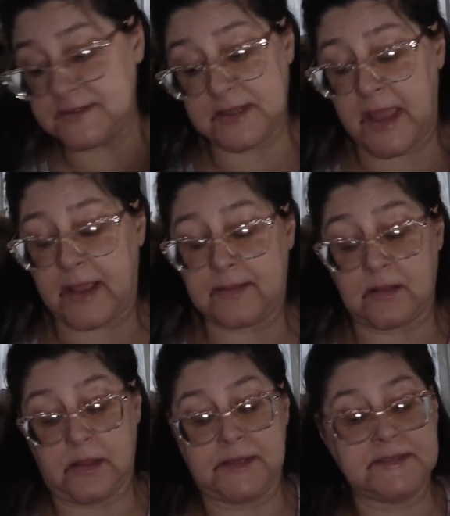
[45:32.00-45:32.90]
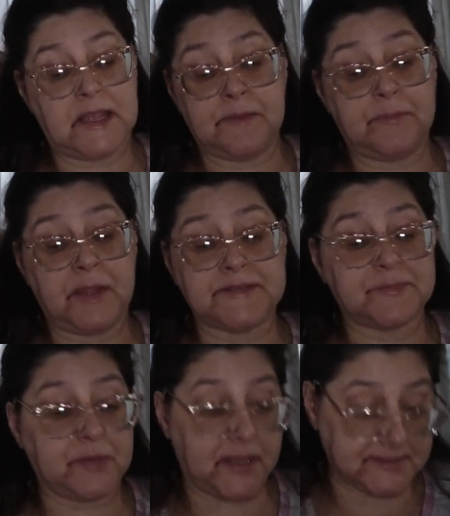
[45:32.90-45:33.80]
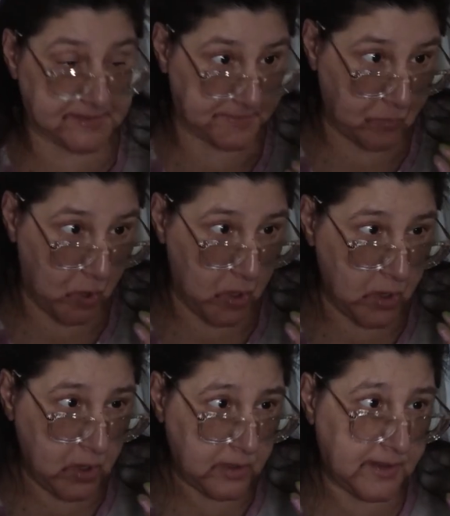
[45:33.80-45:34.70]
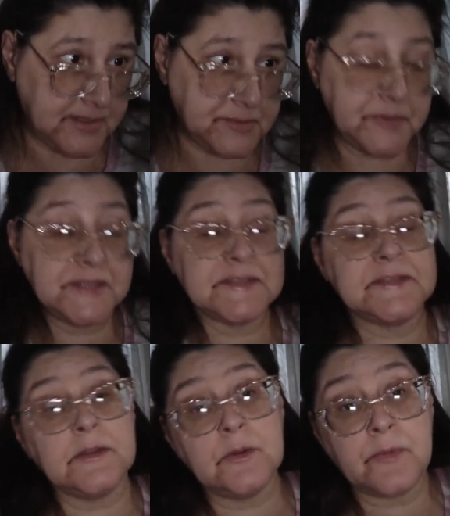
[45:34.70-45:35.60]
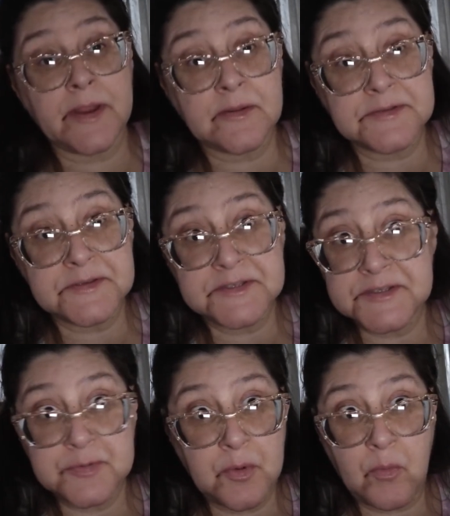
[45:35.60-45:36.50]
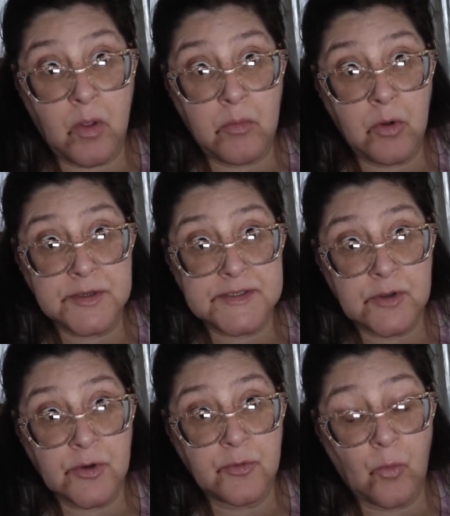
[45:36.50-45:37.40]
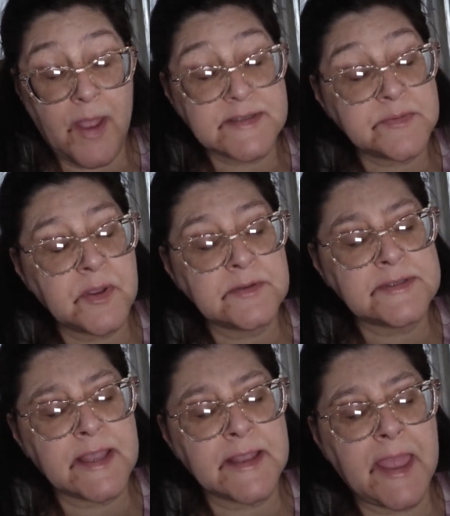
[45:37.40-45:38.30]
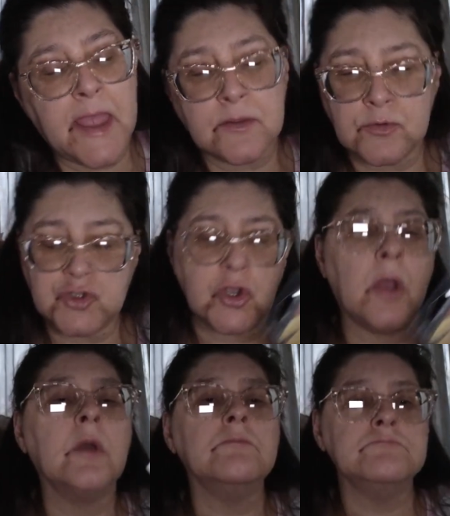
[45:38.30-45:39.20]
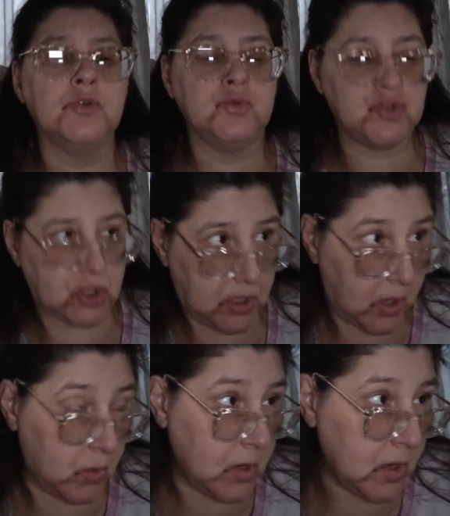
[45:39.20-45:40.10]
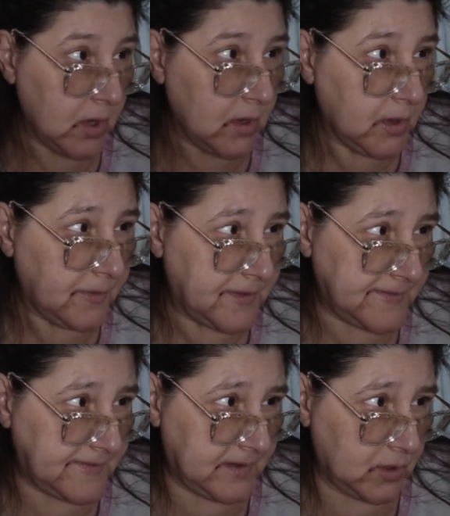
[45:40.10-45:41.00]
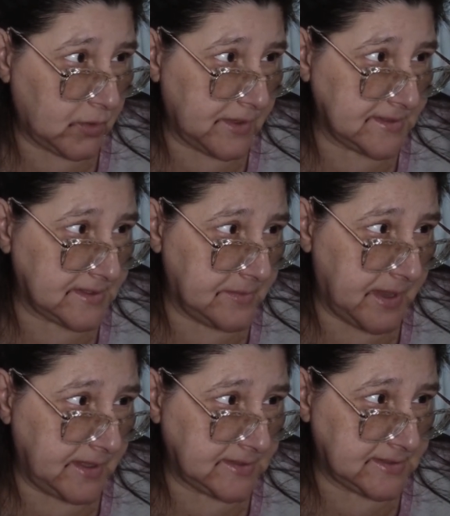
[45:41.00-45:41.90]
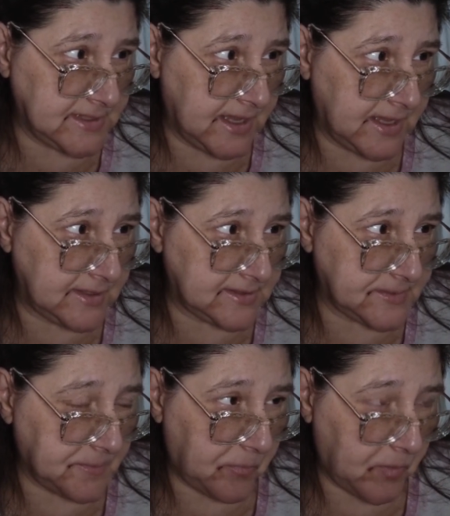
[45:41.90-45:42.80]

was excellent, 10 plus plus. Okay, this one is still around since when Walmart started wax melts and candles moons ago. This here is the mainstays